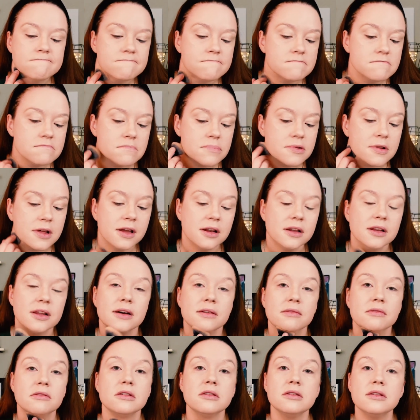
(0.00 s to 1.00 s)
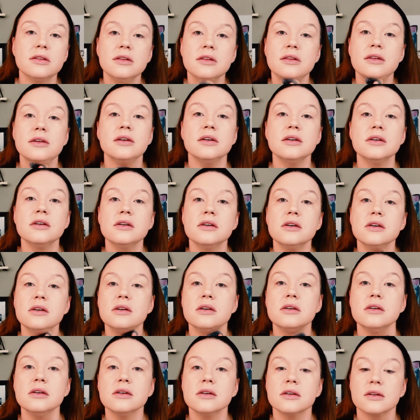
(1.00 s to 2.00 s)
Blend down the
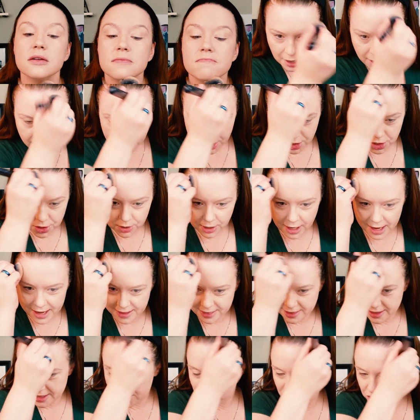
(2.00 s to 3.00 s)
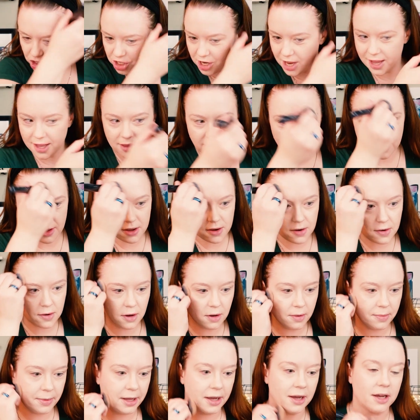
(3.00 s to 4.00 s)
neck. I do like this shade though.
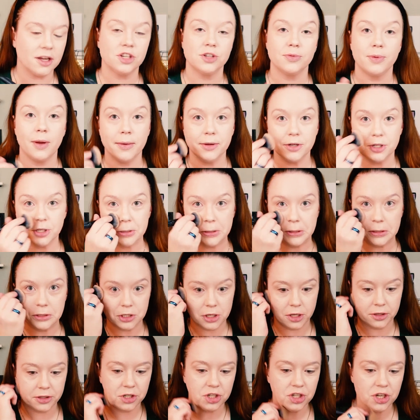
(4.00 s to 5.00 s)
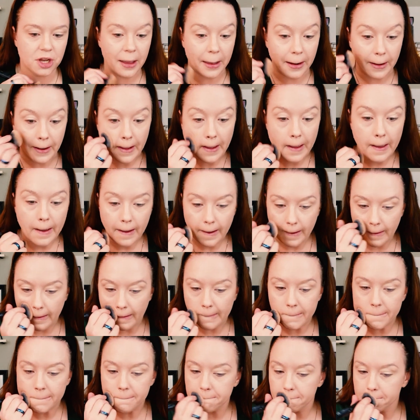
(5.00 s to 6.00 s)
Oh my gosh, probably should have told you all the shade.
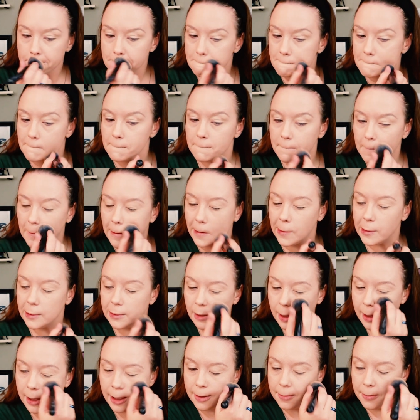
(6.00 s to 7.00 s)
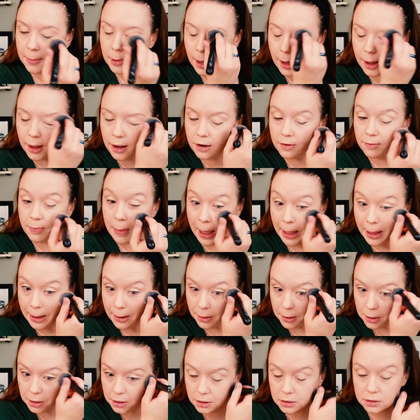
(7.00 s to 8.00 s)
Because I am kind of
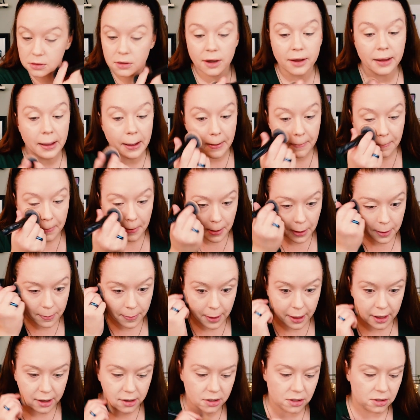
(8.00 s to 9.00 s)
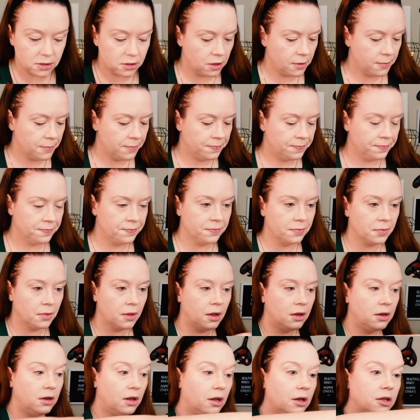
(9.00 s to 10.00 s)
pale. I am pretty pale.
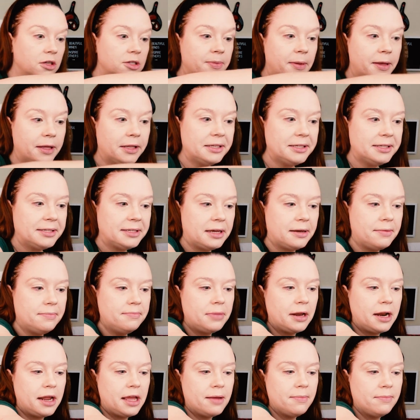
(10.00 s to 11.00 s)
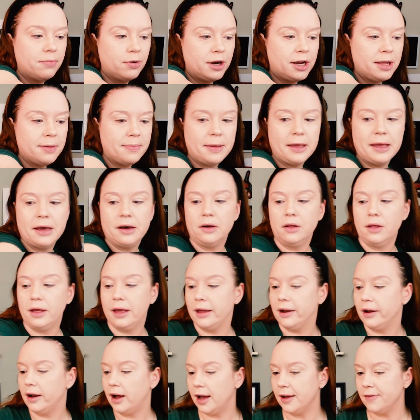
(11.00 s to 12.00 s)
Not as pale as some, but I am pretty pale.
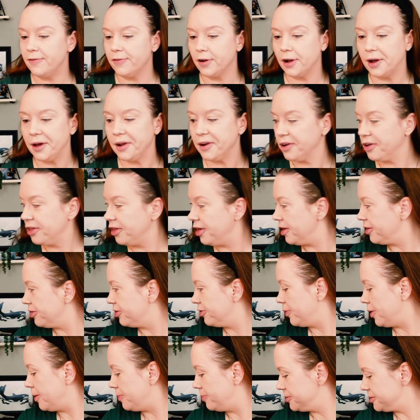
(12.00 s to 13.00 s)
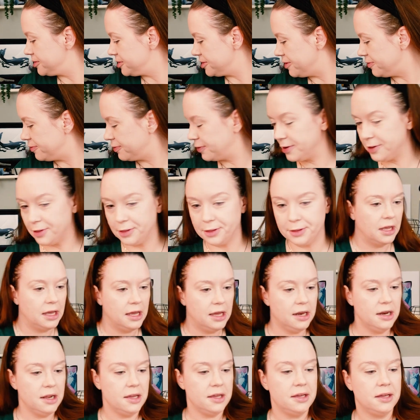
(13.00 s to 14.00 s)
And I forgot a cloth to wipe this off with.
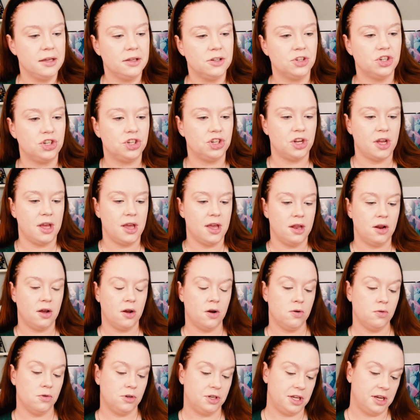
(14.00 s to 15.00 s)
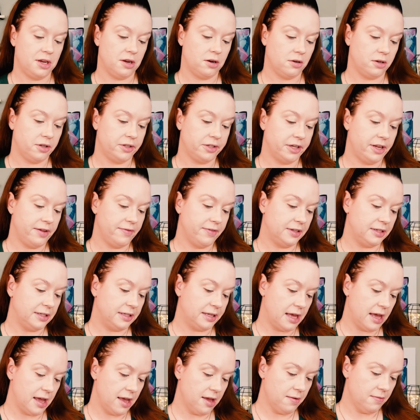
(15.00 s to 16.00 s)
It is shade, oh dear, does it even
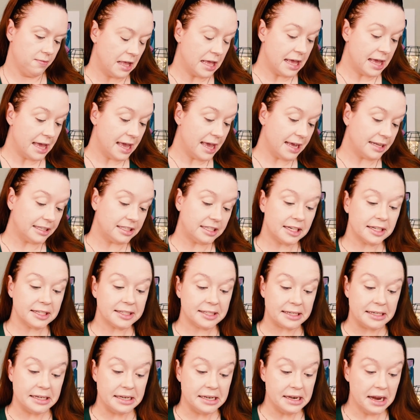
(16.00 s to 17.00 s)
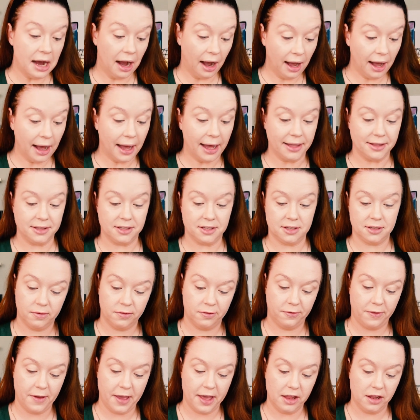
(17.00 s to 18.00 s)
say? It does not.
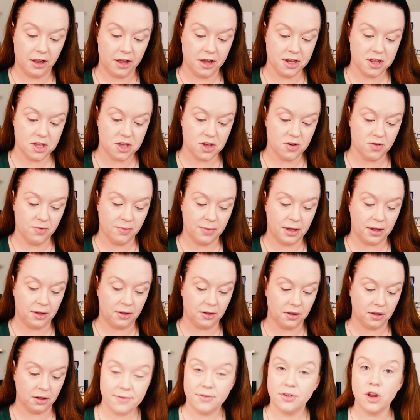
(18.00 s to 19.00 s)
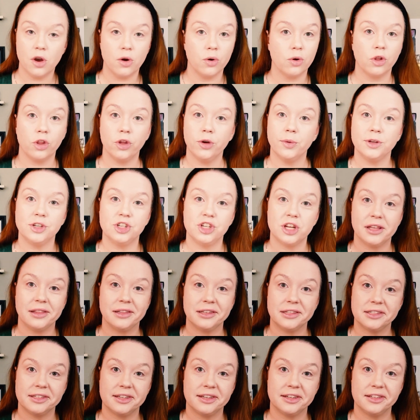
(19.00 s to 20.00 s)
Fail on you, Milk. No clue what shade
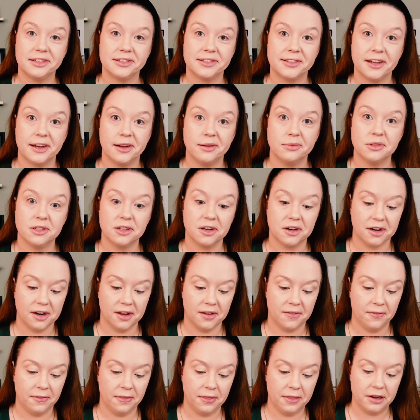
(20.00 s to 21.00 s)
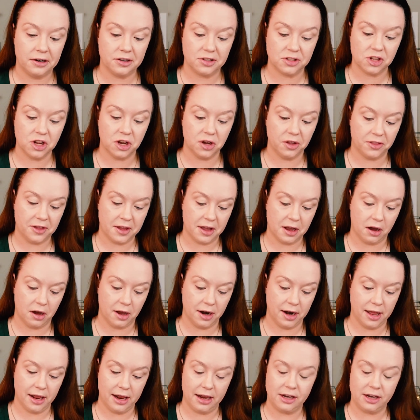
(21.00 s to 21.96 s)
this is. I'm sorry. There's nothing on it.